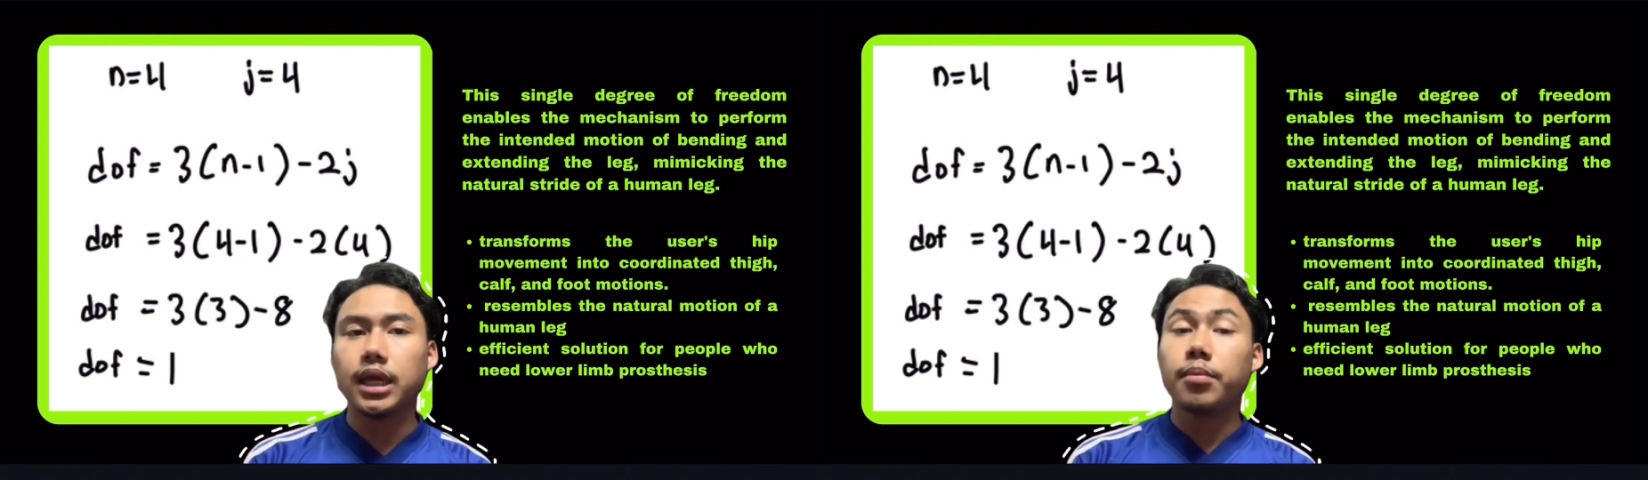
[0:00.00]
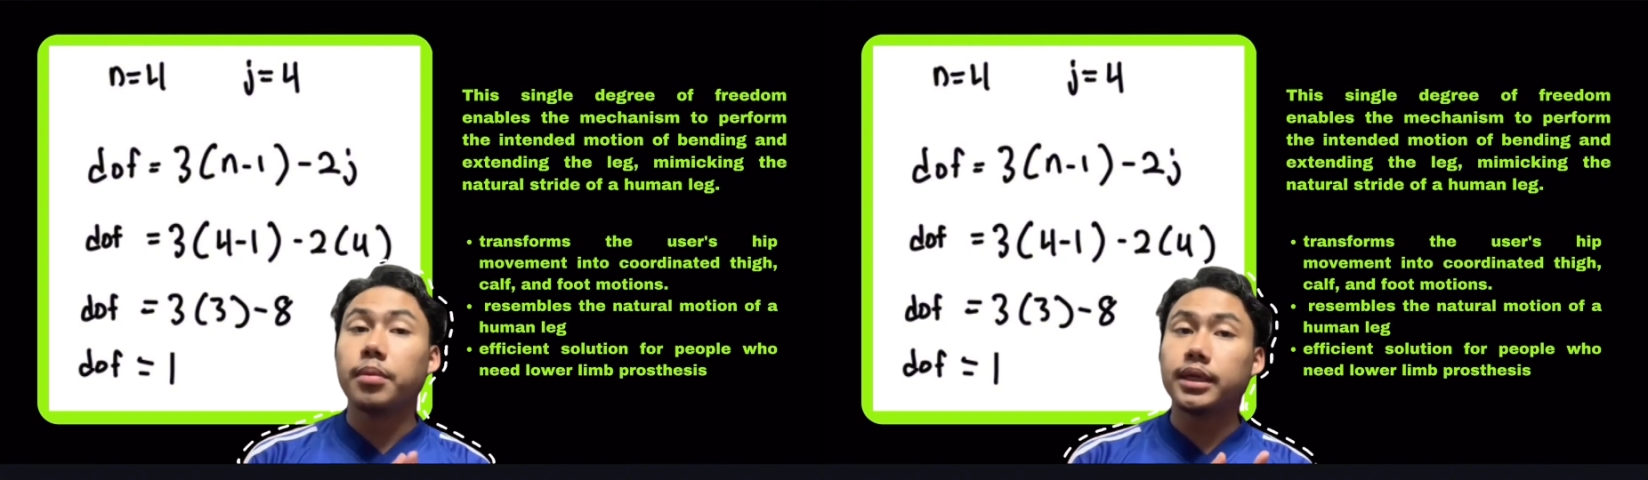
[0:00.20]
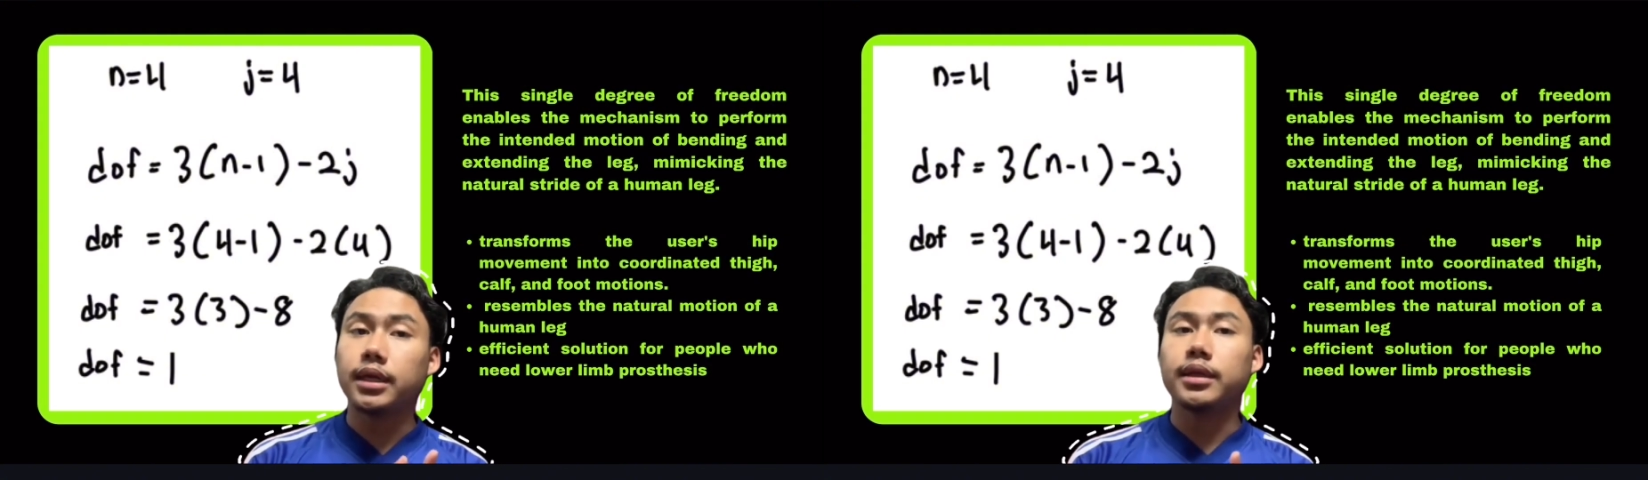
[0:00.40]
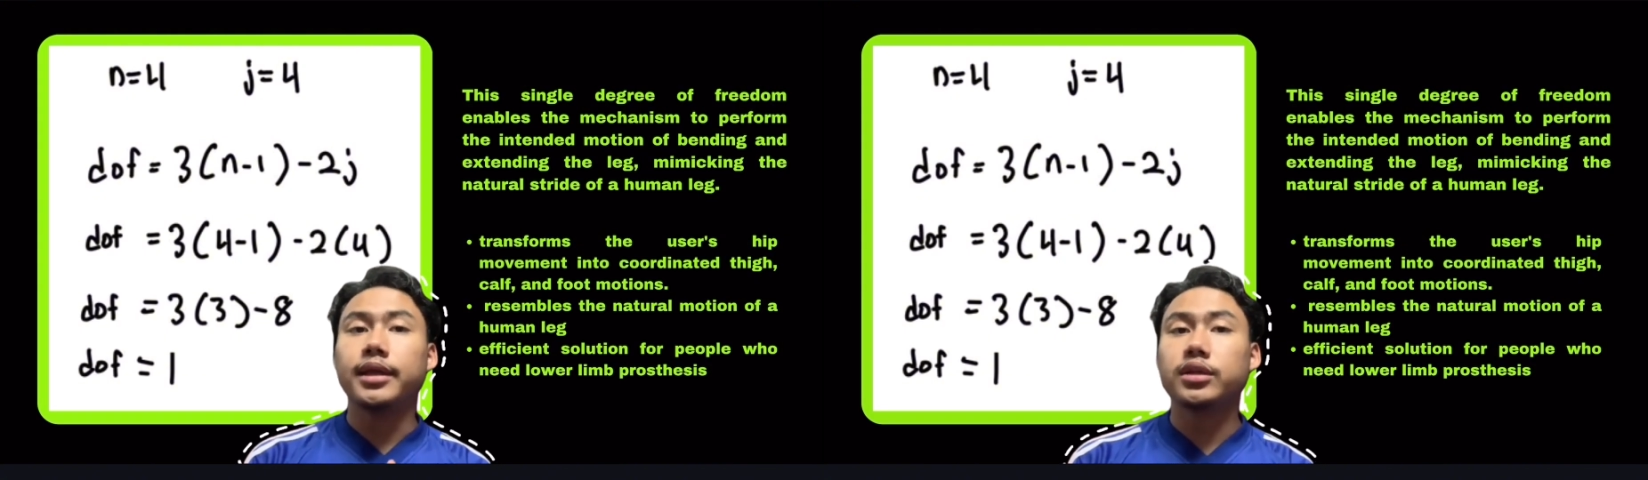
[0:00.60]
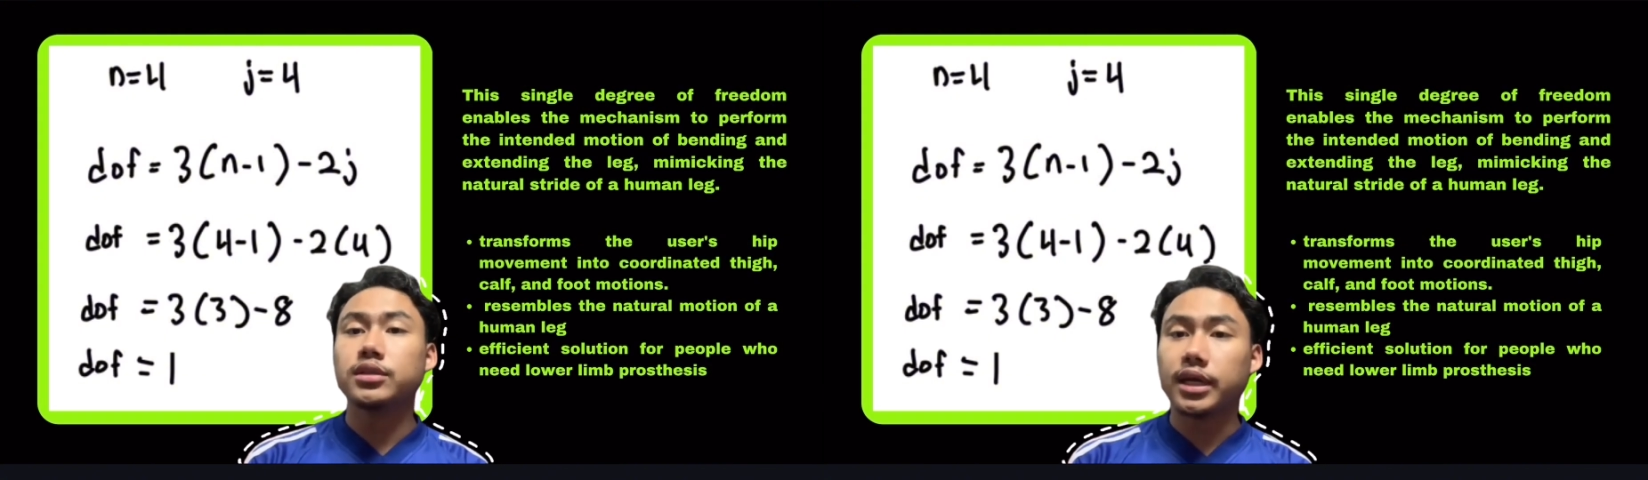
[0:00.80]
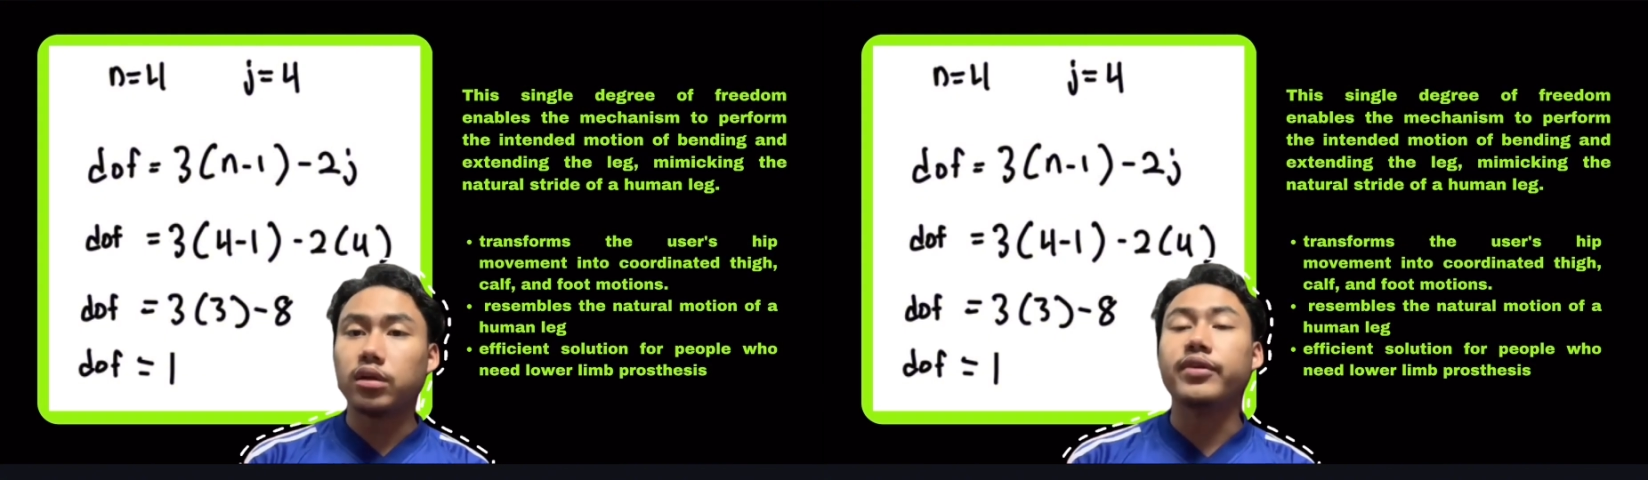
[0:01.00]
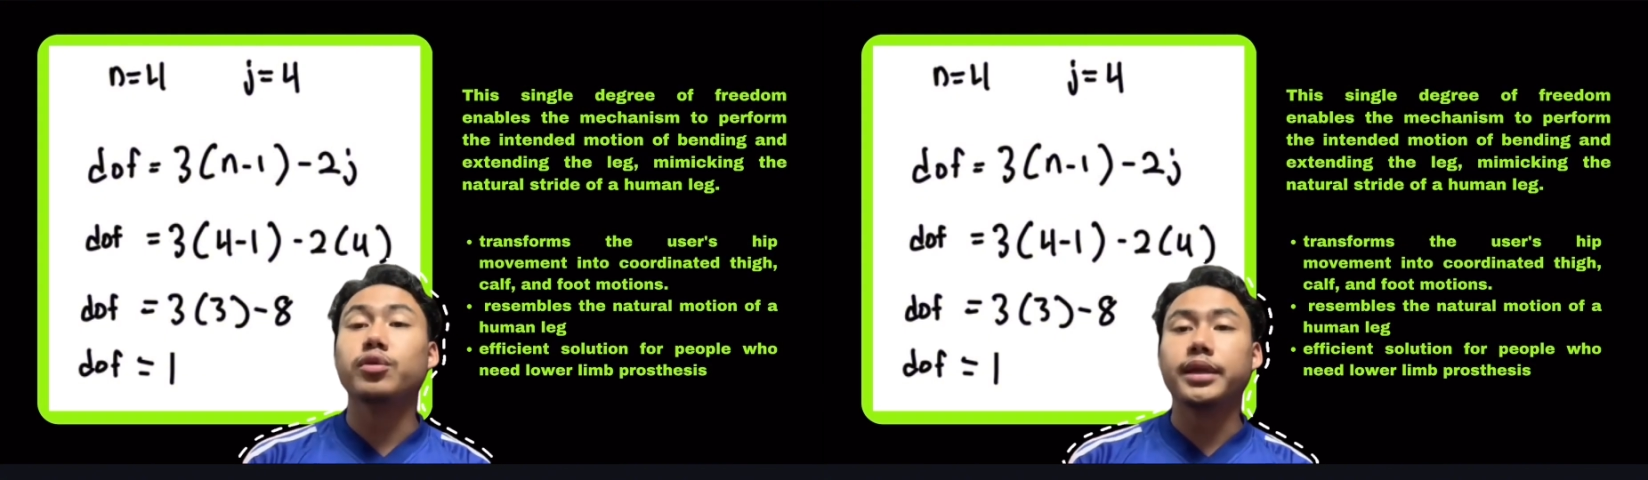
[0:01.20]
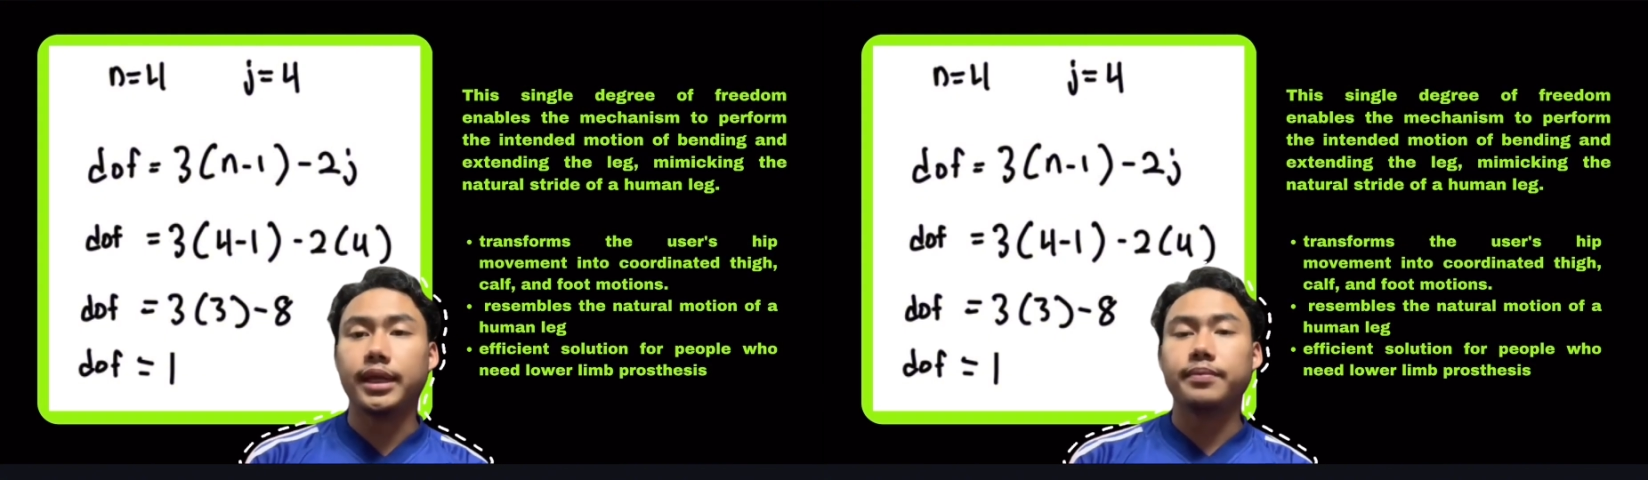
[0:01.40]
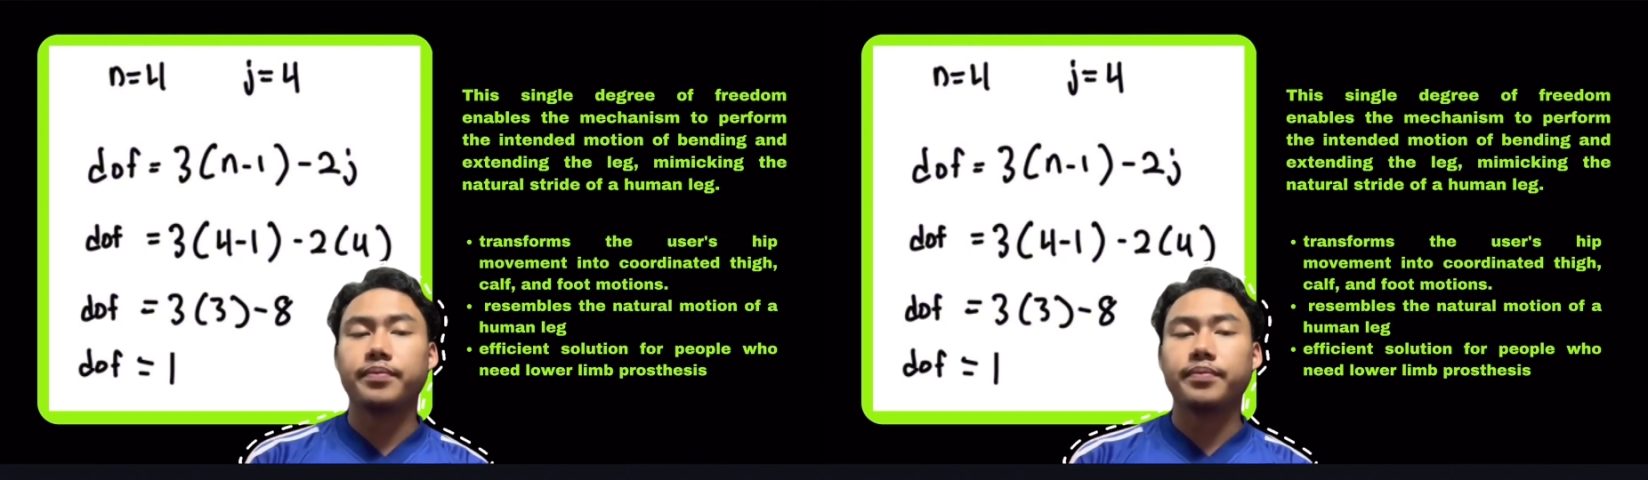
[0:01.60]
mimicking the natural stride of a human leg.